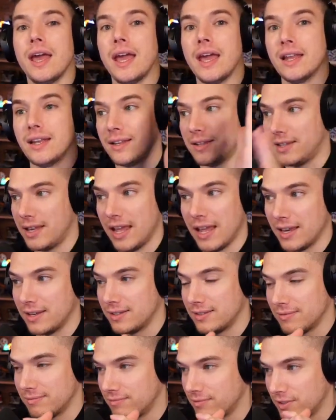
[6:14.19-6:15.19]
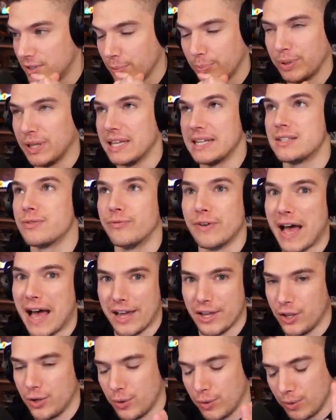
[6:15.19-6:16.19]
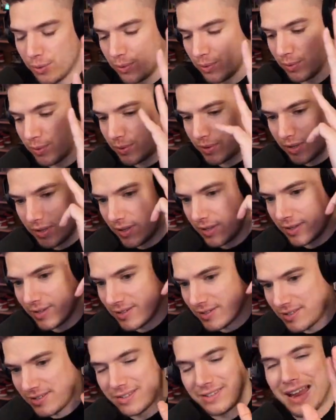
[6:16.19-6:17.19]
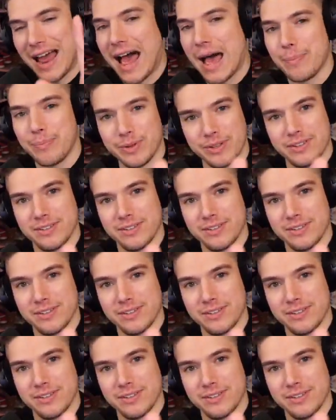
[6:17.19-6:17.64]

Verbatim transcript: It, it depletes value stop.